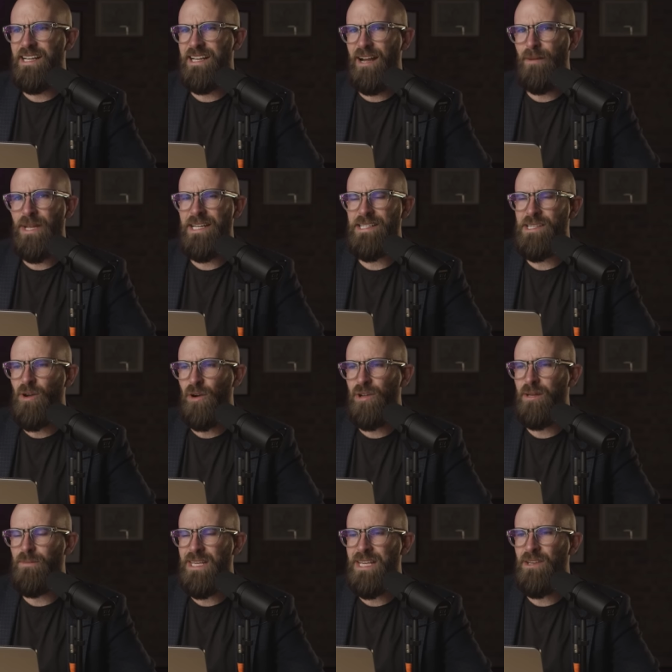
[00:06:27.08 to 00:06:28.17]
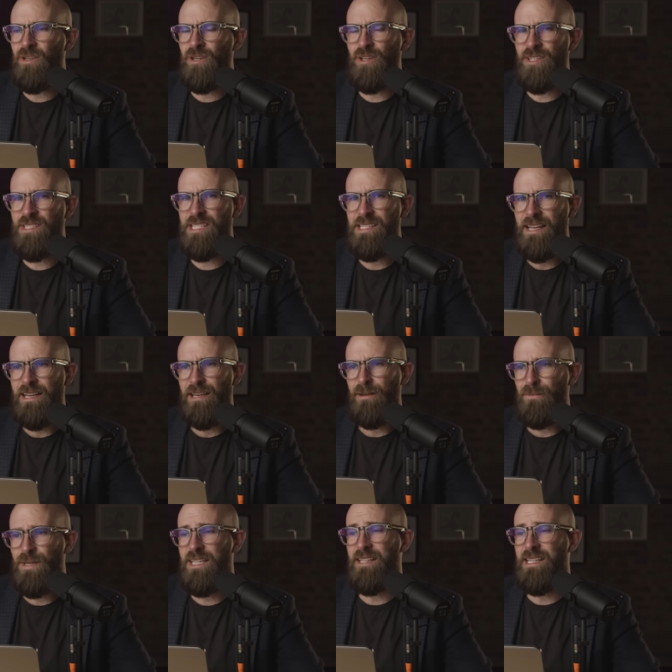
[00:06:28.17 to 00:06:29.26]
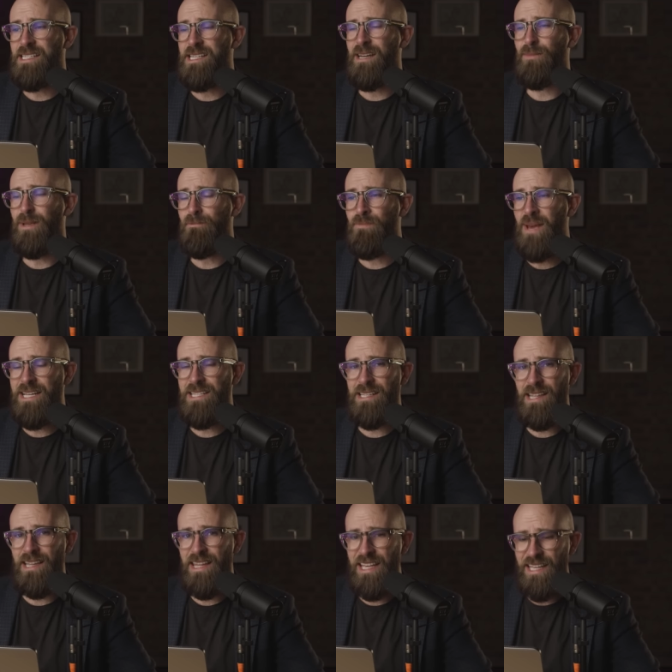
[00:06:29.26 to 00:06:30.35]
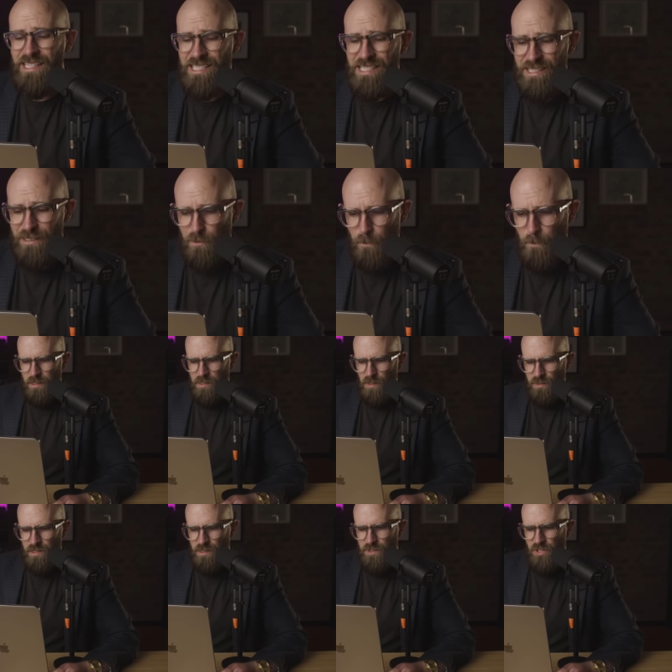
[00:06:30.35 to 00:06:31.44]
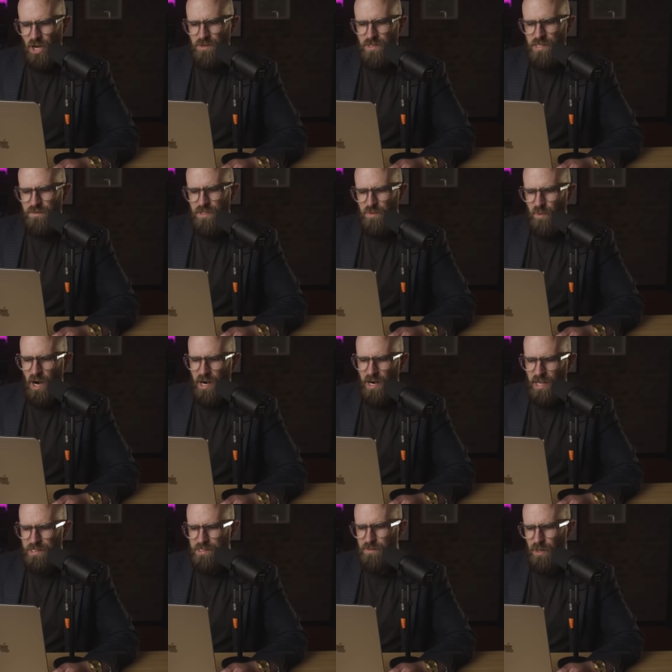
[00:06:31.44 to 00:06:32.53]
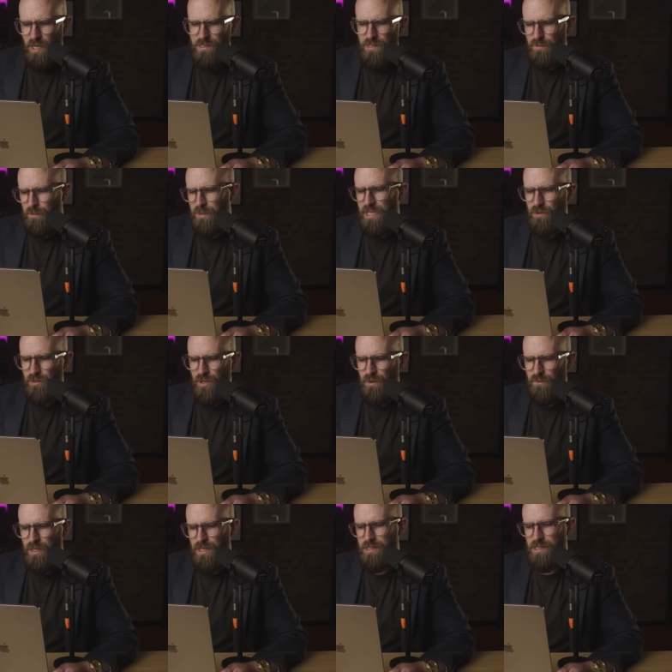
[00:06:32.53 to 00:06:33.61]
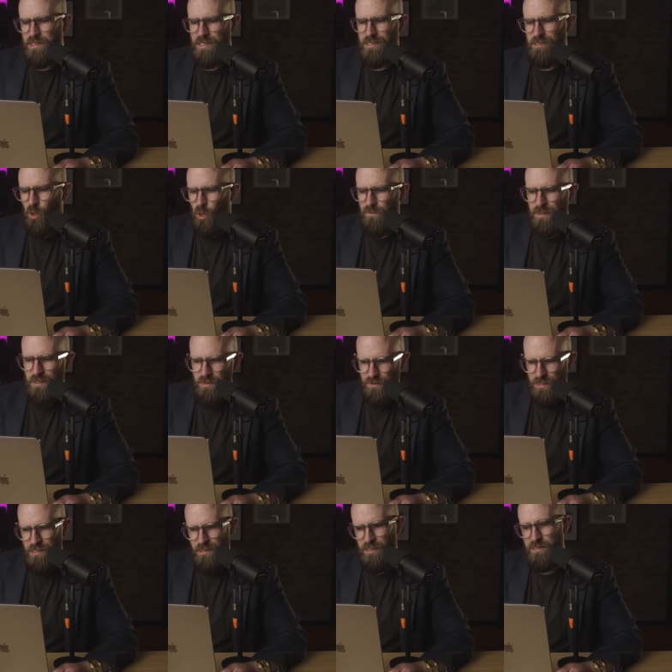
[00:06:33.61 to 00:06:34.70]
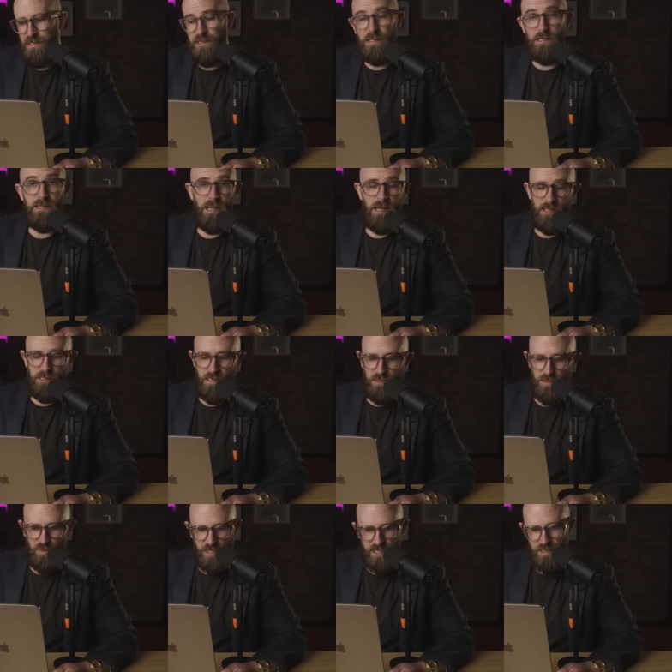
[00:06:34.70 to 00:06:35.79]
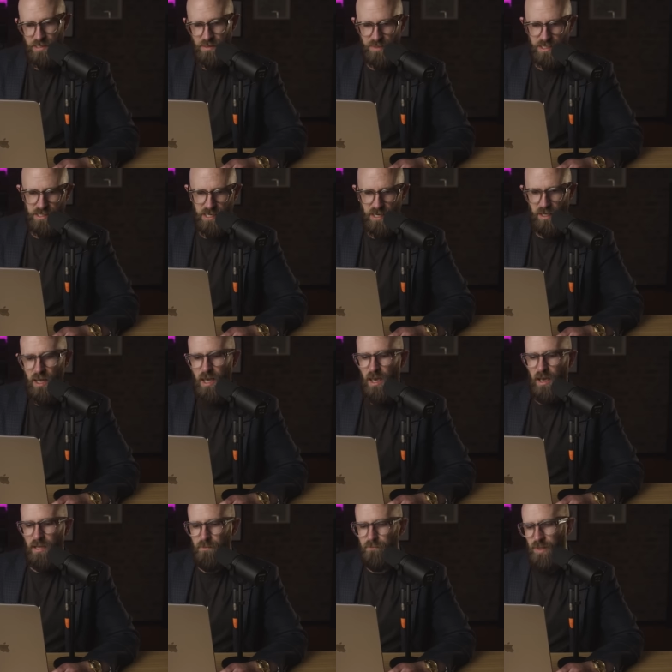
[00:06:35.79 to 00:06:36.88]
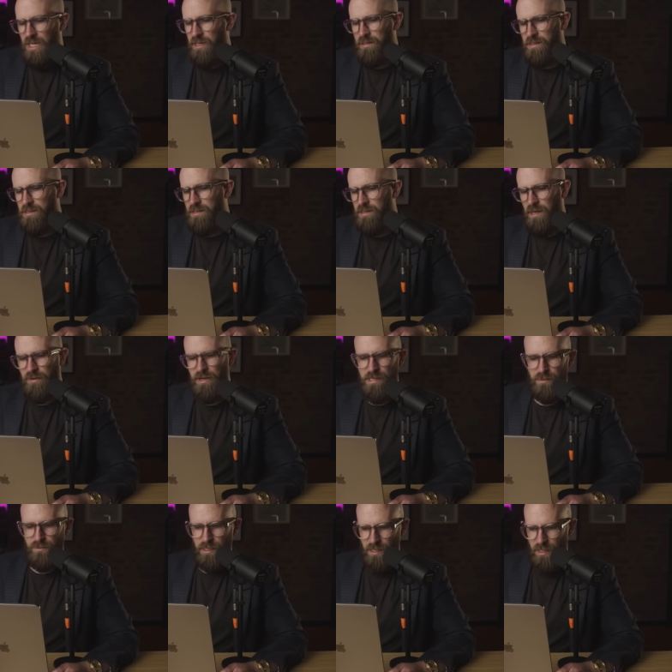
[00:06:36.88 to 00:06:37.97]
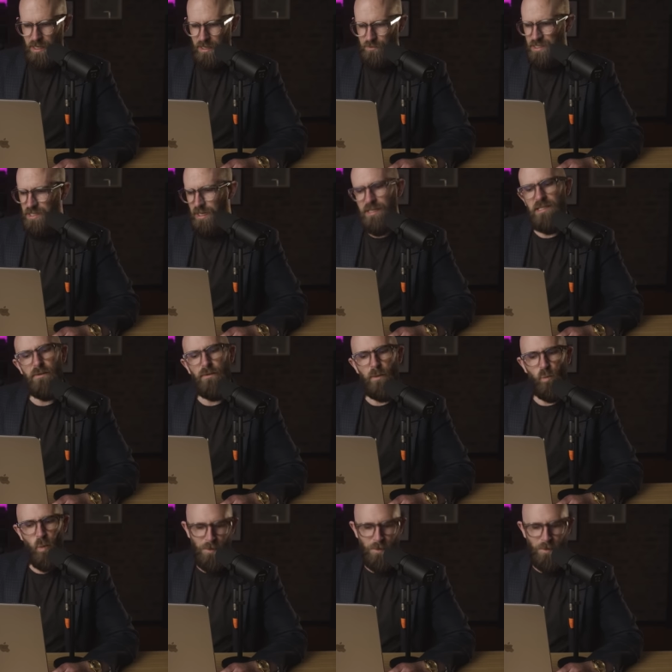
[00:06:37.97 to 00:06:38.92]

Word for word: I mean, it's not going to be good, but it's going to be better than this. Dr. Joseph Schwartz, writing for McGill University's Office for Science and Society in 2017, compiled a series of claims collected from